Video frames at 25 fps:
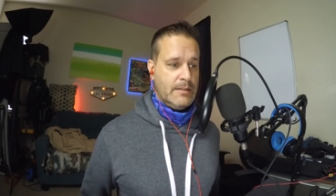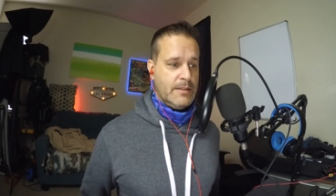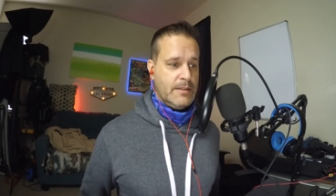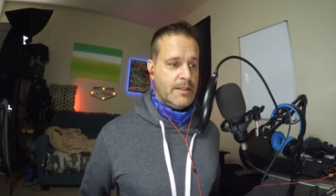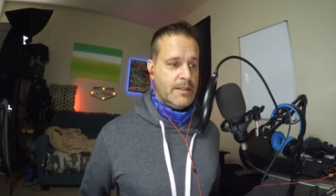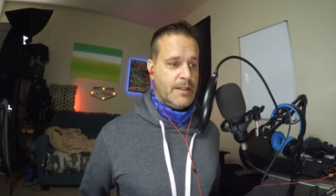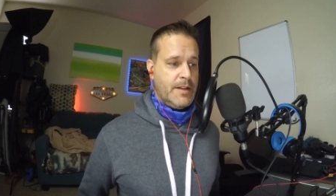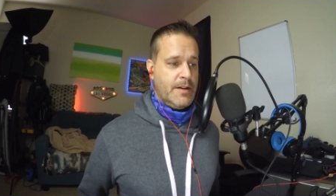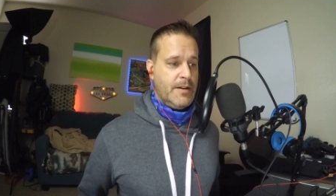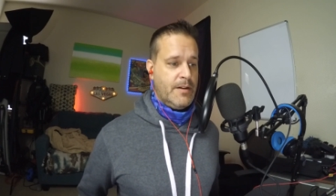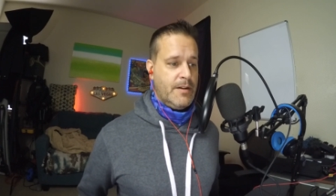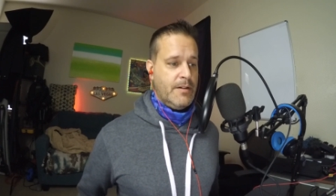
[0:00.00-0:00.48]

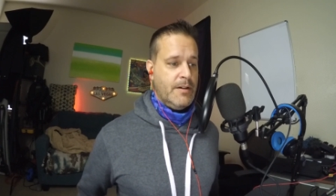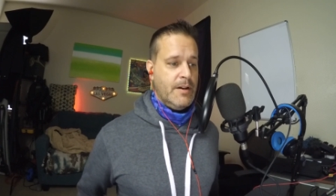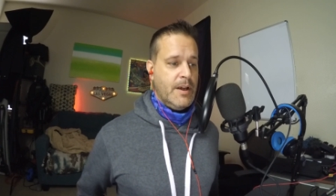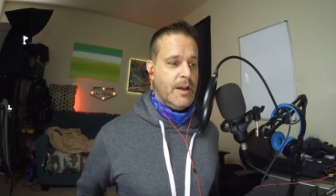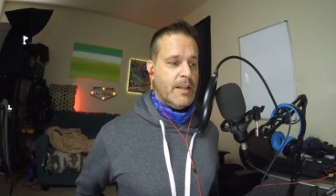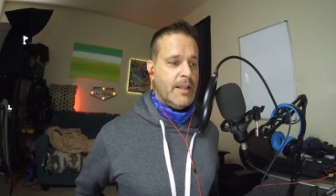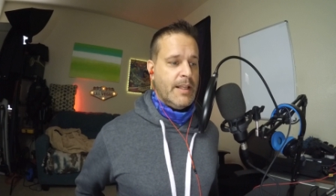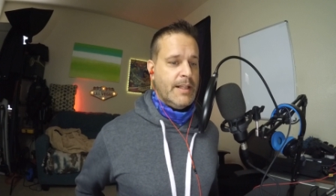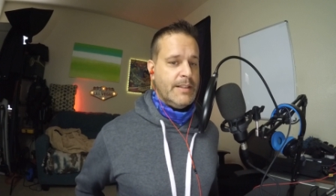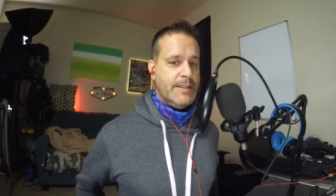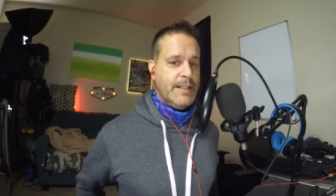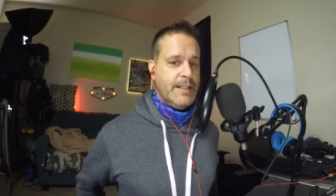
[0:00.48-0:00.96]
You know,
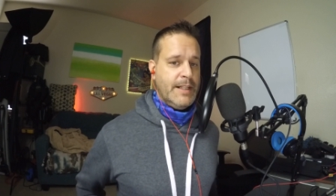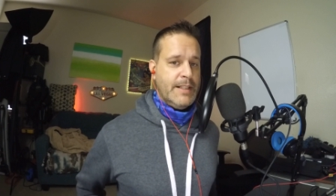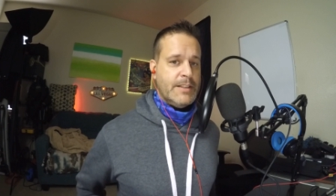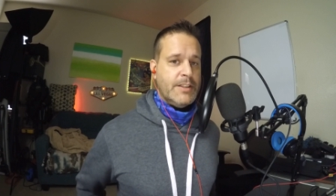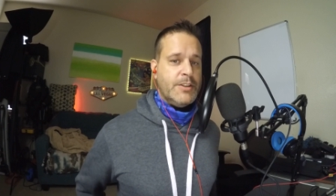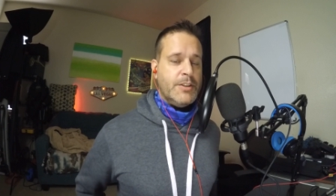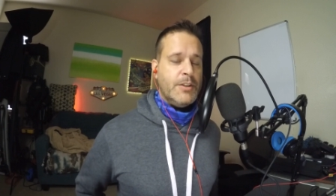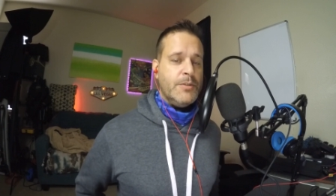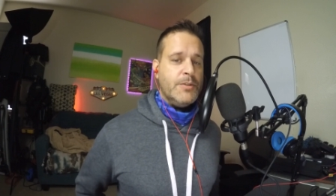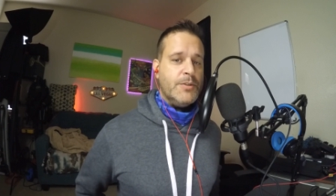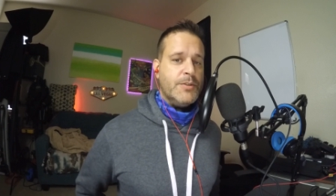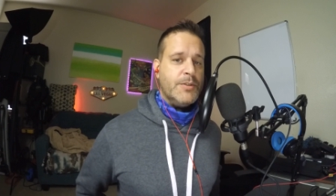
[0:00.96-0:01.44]
they say it's a
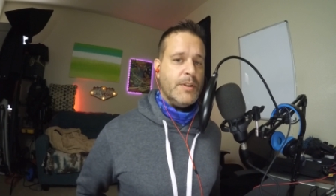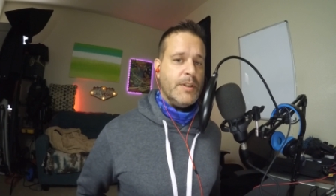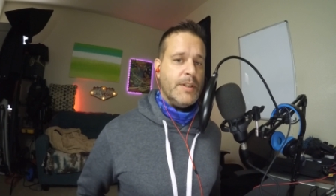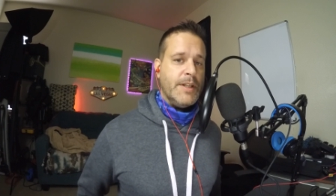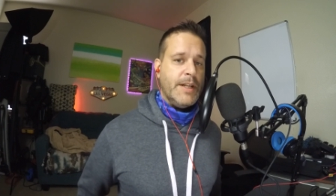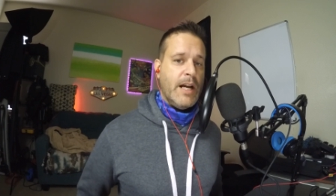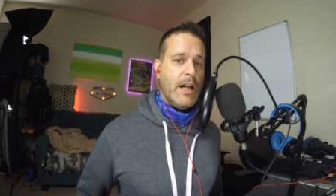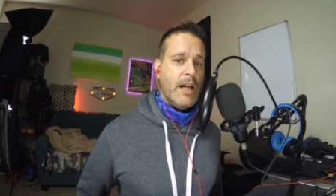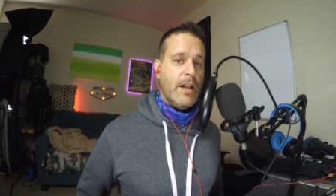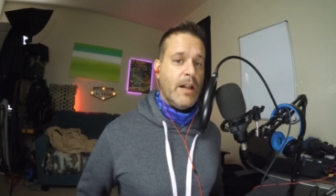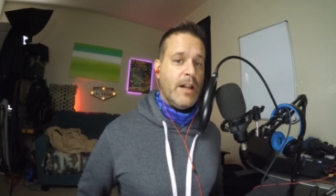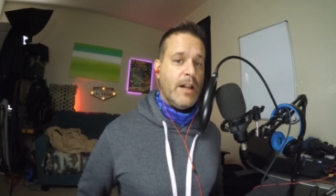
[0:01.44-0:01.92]
$2
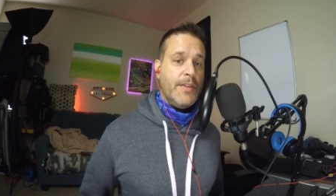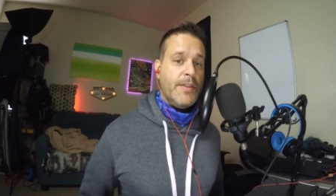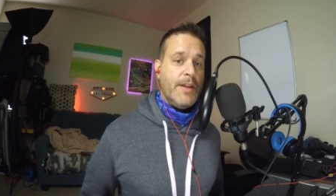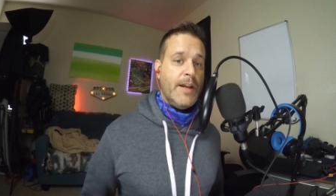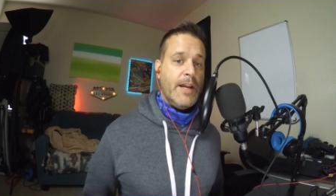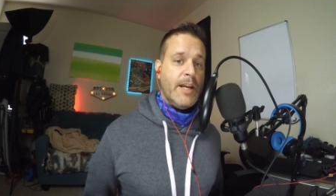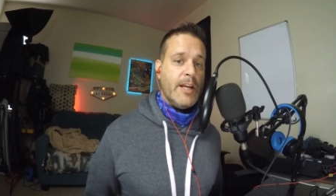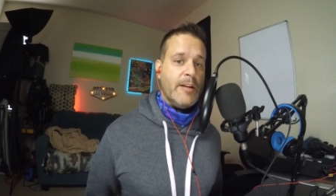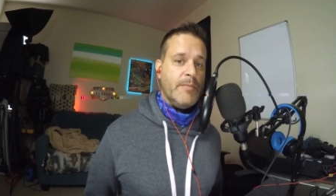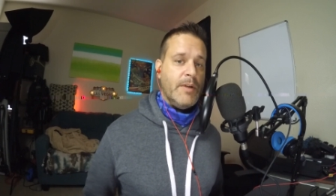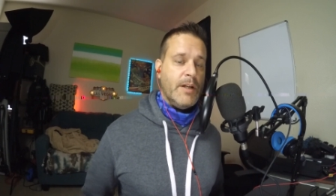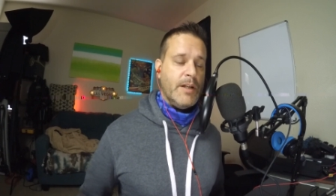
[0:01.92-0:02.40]
trillion
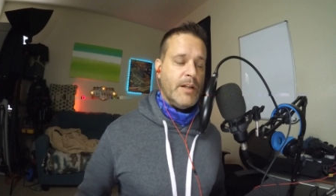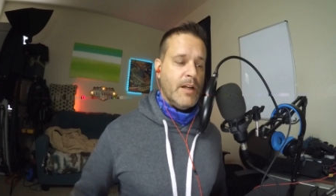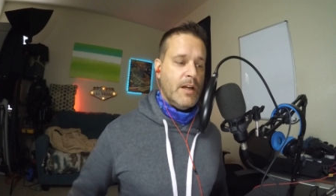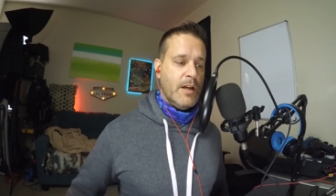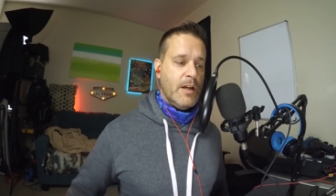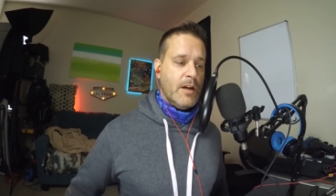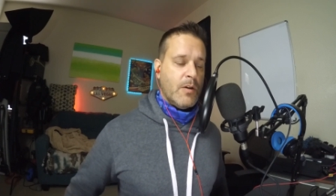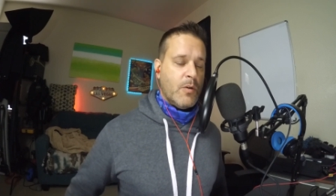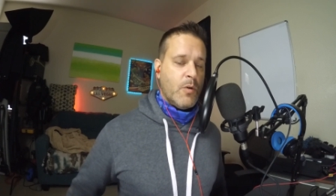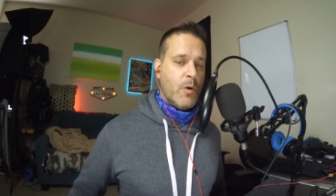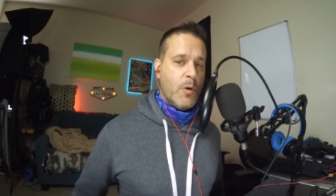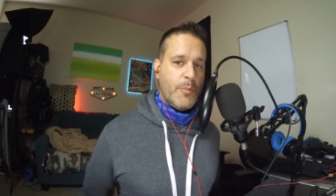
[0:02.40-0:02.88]
thing, but
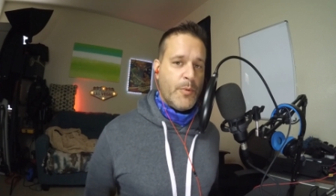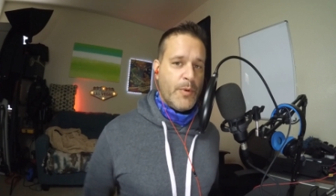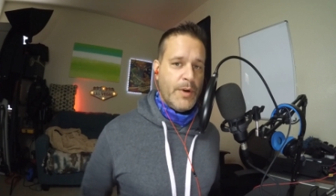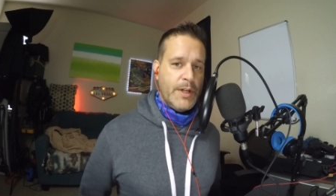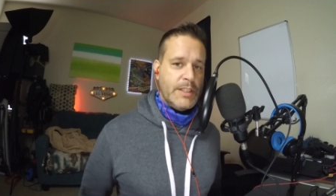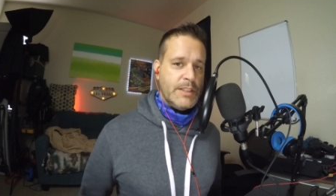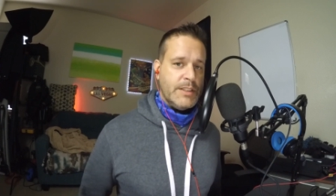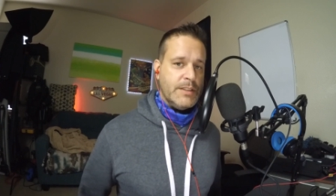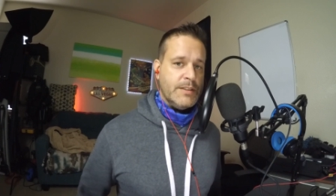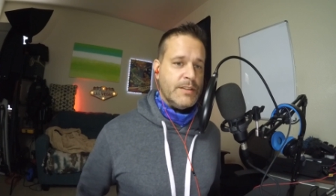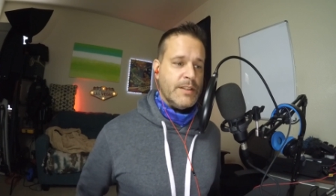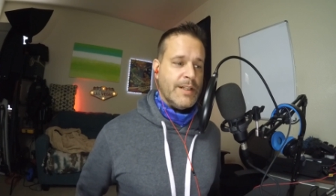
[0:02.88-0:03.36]

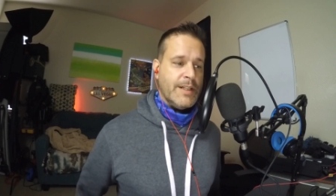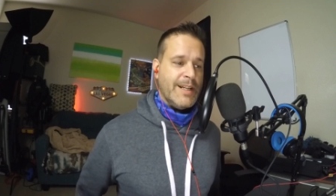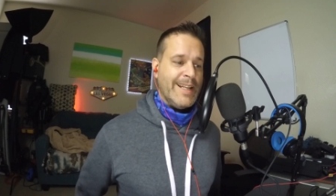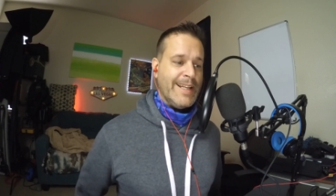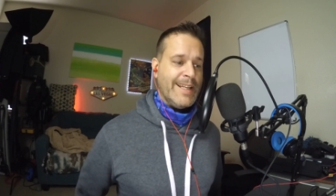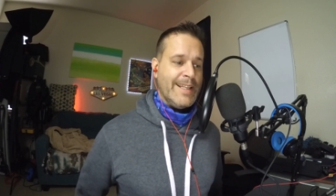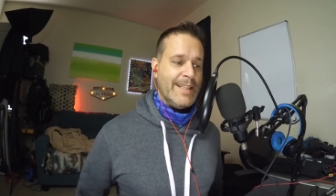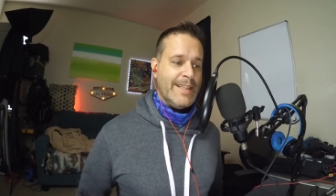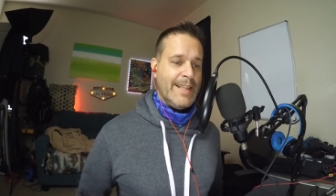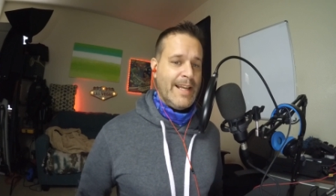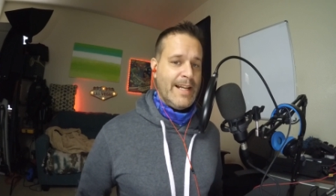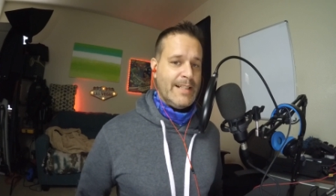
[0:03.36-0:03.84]
corporations are going to
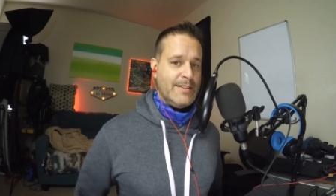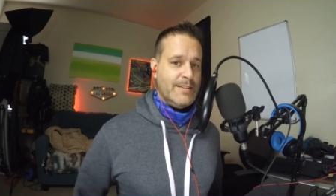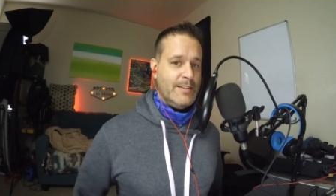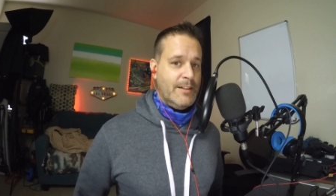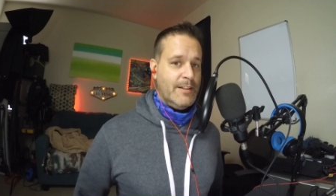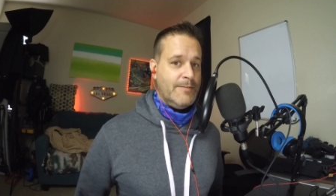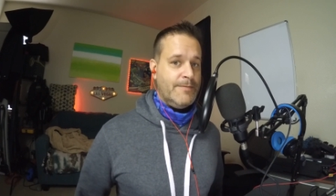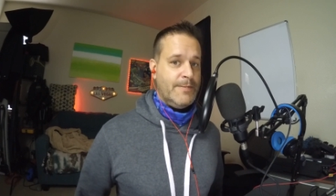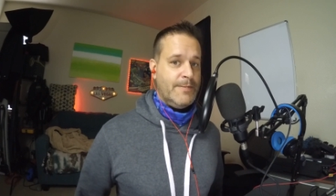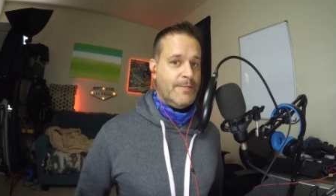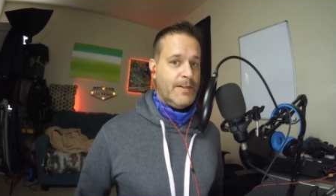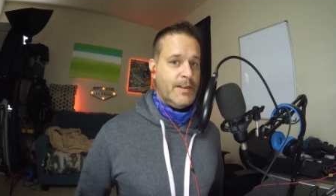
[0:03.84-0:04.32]
get that
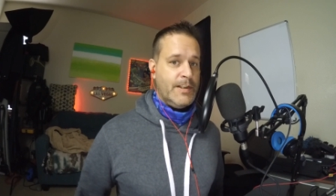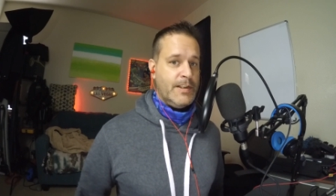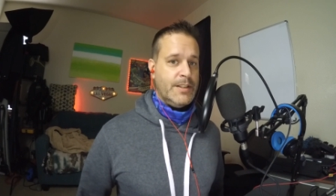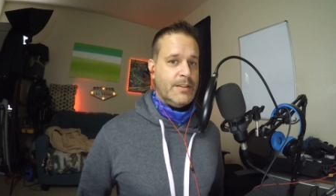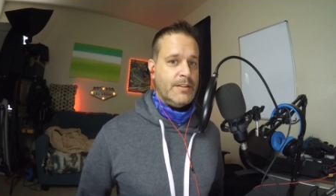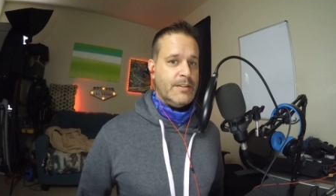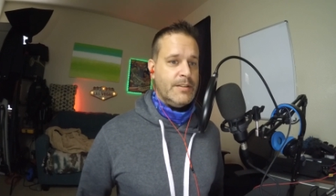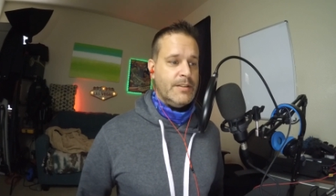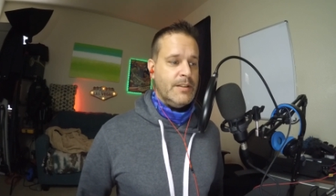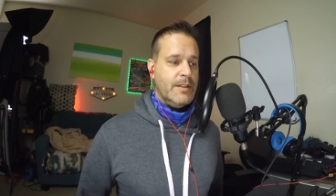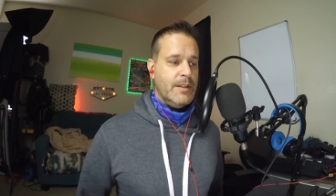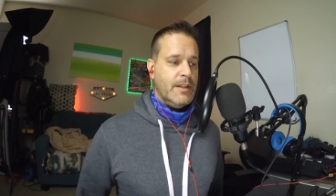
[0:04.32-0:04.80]
stuff
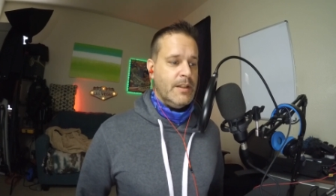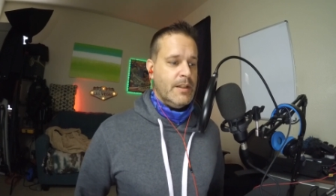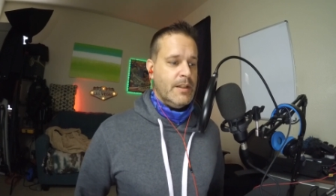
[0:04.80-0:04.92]
first.